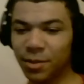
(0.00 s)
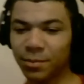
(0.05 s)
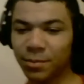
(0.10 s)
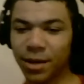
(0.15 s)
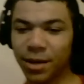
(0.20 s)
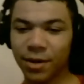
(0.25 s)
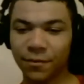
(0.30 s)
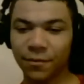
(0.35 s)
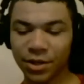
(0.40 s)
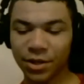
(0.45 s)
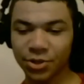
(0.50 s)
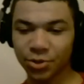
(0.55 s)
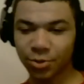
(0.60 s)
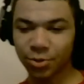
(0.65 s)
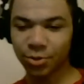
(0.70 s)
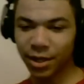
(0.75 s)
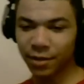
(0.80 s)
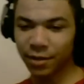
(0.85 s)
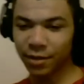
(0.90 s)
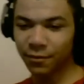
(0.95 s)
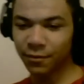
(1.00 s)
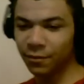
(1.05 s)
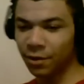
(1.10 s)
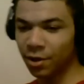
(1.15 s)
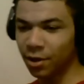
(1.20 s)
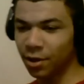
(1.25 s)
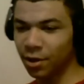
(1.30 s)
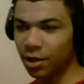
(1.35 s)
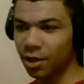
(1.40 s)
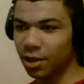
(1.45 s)
be beneficial if,
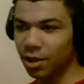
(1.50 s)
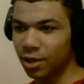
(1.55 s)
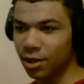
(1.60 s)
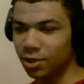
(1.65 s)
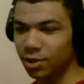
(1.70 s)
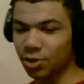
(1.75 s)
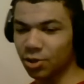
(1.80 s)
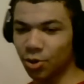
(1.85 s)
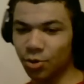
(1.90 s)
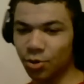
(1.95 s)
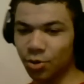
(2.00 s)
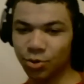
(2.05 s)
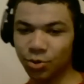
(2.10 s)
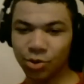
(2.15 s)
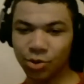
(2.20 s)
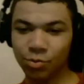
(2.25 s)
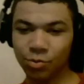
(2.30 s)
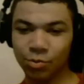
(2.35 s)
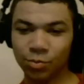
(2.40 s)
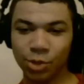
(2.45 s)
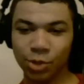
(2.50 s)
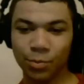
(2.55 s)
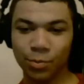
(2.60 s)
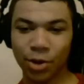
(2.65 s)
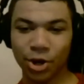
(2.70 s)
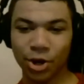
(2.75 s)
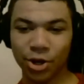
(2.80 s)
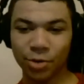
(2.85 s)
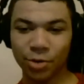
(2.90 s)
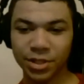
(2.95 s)
so you
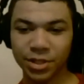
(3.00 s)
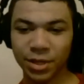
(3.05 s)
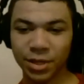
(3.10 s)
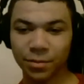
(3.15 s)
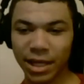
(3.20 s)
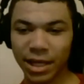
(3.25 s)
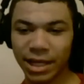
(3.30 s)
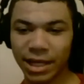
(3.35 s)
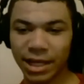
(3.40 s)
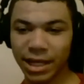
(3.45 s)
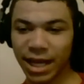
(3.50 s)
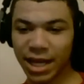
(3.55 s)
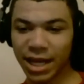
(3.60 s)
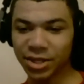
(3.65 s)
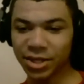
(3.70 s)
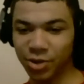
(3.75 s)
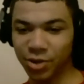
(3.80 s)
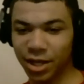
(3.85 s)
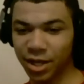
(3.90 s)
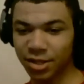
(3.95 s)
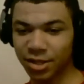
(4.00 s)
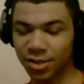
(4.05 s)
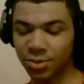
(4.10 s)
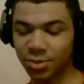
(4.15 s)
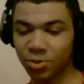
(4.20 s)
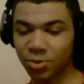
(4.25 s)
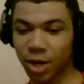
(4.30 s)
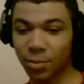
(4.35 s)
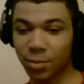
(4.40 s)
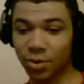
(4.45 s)
partner with somebody, and as you get a
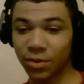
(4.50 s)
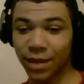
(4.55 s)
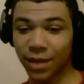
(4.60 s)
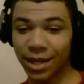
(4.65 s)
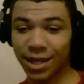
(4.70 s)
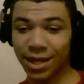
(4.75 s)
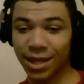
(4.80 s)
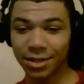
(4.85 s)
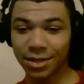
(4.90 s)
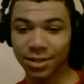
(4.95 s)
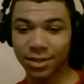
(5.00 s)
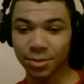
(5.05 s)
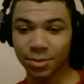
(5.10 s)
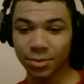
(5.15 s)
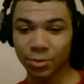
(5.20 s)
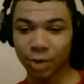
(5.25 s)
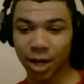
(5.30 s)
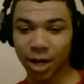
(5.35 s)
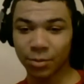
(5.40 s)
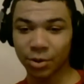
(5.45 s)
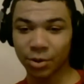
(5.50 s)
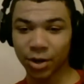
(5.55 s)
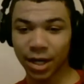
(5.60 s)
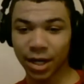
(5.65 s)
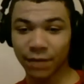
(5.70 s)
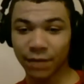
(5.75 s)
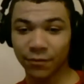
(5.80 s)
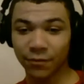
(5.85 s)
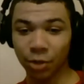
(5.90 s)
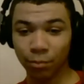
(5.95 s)
subscriber, they get a subscriber,
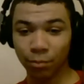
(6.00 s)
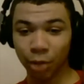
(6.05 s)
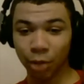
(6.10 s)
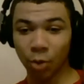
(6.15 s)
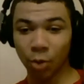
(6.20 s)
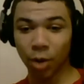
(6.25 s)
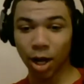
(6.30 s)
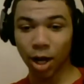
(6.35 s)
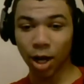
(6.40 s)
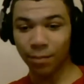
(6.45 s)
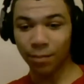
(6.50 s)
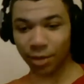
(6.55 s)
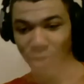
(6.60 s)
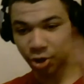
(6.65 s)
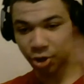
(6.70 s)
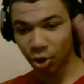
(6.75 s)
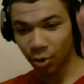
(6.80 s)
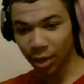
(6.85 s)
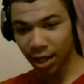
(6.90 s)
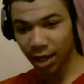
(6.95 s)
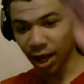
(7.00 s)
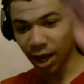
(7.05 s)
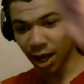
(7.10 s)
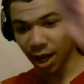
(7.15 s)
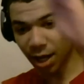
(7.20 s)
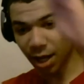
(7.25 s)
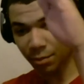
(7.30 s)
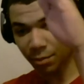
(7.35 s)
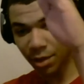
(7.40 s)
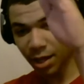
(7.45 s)
and if you blow up and you're going
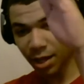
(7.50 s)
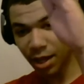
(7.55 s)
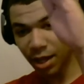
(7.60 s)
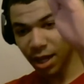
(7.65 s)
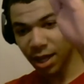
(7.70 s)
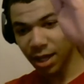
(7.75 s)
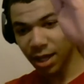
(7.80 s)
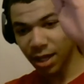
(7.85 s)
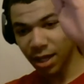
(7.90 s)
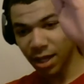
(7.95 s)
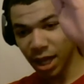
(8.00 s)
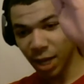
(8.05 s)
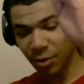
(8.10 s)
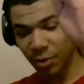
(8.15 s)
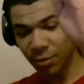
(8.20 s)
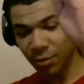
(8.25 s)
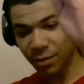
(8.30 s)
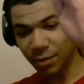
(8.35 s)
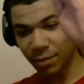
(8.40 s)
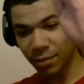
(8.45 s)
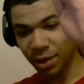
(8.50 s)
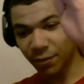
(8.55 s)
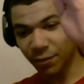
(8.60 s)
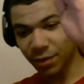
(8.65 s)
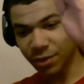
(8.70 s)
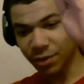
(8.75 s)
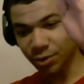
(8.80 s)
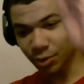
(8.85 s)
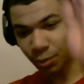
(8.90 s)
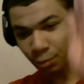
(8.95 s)
up, it would be
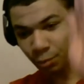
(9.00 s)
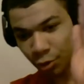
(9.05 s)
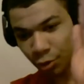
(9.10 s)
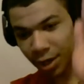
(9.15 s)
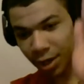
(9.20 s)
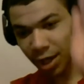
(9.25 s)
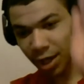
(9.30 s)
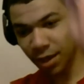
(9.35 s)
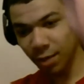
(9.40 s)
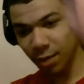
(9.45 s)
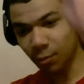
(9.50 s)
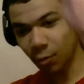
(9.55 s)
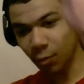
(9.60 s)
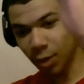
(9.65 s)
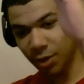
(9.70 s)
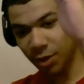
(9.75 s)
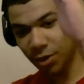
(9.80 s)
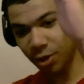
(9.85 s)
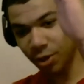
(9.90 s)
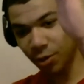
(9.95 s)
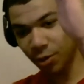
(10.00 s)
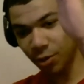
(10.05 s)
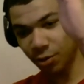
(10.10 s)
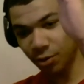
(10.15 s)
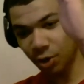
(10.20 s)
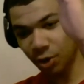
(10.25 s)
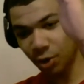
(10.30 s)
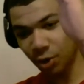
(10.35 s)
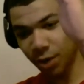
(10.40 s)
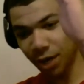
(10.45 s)
beneficial to bring them with you
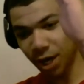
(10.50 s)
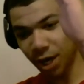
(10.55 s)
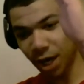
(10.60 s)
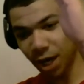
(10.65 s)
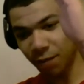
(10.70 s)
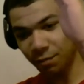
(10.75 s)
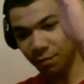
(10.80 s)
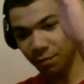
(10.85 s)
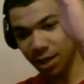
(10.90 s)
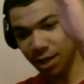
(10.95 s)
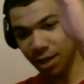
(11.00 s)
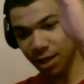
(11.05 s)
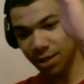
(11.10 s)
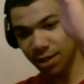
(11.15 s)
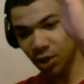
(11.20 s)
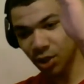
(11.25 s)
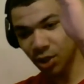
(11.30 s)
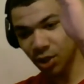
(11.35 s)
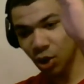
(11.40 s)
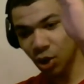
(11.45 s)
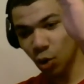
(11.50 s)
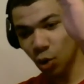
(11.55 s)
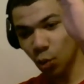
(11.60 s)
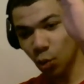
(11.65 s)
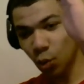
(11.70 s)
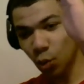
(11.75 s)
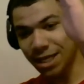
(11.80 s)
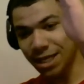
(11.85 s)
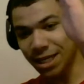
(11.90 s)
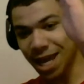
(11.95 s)
going up because
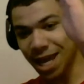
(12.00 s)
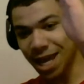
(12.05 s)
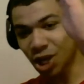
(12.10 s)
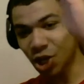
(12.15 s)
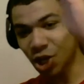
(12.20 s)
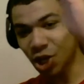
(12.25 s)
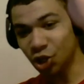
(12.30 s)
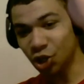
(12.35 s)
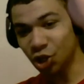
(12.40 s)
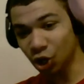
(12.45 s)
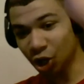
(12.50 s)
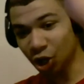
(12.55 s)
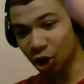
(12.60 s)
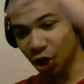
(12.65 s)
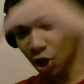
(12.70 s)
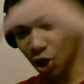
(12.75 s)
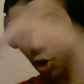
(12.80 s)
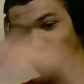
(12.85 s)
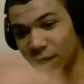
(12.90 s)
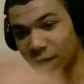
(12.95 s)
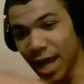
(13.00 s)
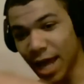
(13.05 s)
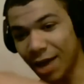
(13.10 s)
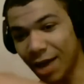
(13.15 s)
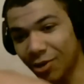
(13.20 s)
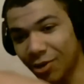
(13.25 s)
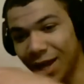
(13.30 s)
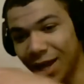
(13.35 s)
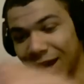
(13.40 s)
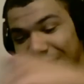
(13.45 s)
one day you're gonna go
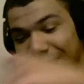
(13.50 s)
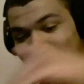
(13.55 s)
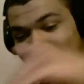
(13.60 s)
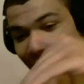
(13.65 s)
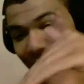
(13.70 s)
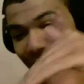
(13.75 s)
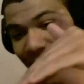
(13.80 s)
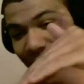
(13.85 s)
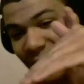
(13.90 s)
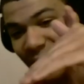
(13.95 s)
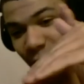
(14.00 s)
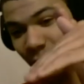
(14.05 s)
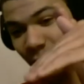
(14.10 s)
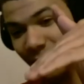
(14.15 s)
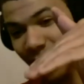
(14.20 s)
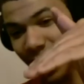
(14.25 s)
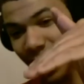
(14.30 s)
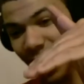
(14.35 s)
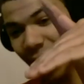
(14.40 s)
down, and that's when they